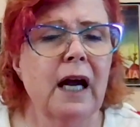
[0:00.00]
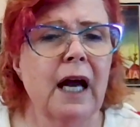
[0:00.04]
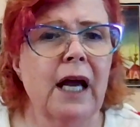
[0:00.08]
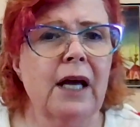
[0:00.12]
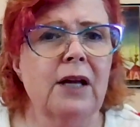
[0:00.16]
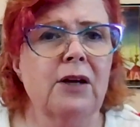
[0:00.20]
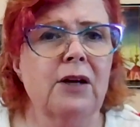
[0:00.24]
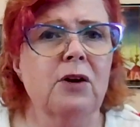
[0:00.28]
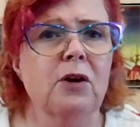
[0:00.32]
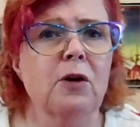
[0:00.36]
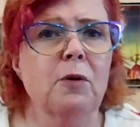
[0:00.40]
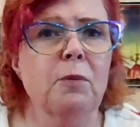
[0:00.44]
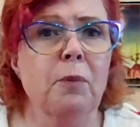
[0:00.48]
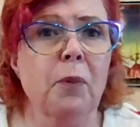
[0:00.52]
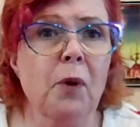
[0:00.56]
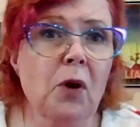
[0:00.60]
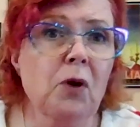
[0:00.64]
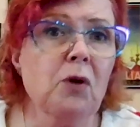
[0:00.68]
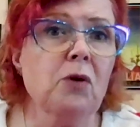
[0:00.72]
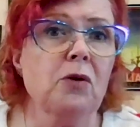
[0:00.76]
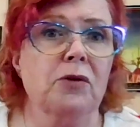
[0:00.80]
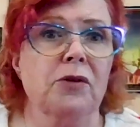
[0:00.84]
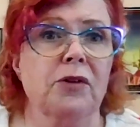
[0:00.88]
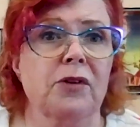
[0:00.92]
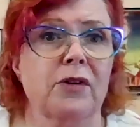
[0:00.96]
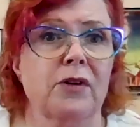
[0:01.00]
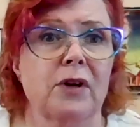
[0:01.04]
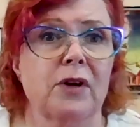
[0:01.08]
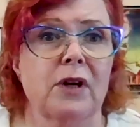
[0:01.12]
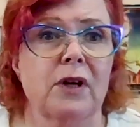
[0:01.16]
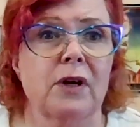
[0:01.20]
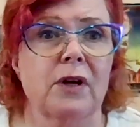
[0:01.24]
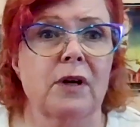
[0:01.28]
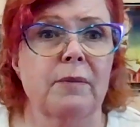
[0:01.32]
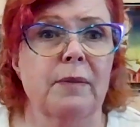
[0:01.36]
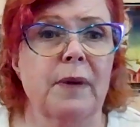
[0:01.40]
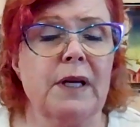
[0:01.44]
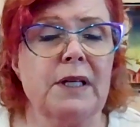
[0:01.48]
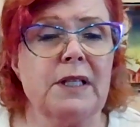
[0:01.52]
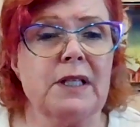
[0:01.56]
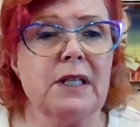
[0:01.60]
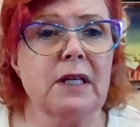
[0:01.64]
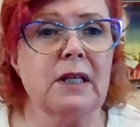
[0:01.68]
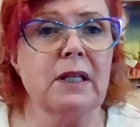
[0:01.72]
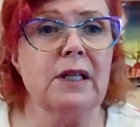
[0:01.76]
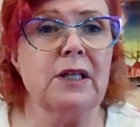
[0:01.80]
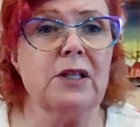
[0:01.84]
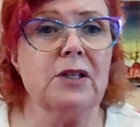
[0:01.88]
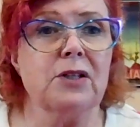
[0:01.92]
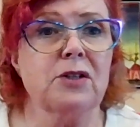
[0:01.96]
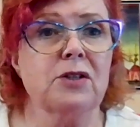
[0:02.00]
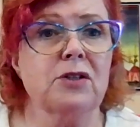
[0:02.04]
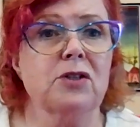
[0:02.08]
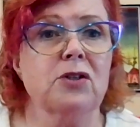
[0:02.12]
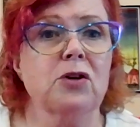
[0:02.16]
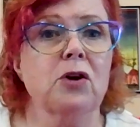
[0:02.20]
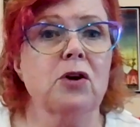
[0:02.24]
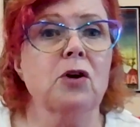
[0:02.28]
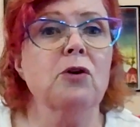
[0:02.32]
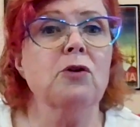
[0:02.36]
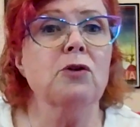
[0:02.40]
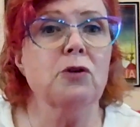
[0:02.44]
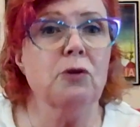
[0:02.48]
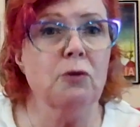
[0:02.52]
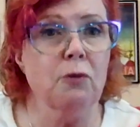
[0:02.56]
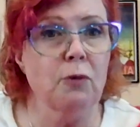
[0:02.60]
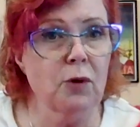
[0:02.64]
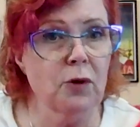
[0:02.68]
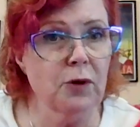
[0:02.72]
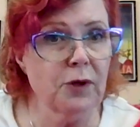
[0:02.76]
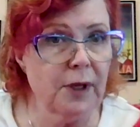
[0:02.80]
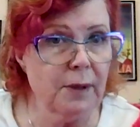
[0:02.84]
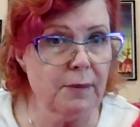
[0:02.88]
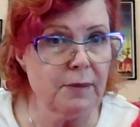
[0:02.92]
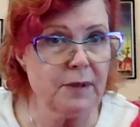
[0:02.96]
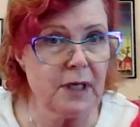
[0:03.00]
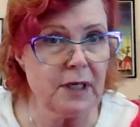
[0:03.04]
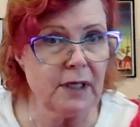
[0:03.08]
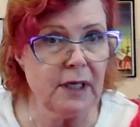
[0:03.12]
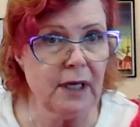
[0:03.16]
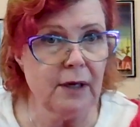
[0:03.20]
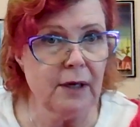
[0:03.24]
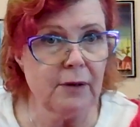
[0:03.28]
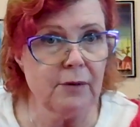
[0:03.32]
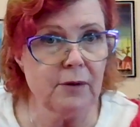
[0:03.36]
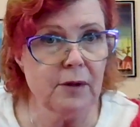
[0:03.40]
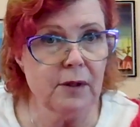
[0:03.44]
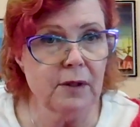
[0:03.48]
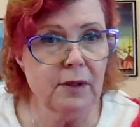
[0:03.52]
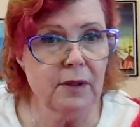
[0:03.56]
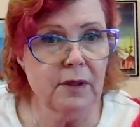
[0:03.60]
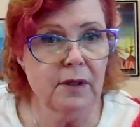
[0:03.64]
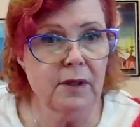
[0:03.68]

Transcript: And her birth basically turned her world upside down.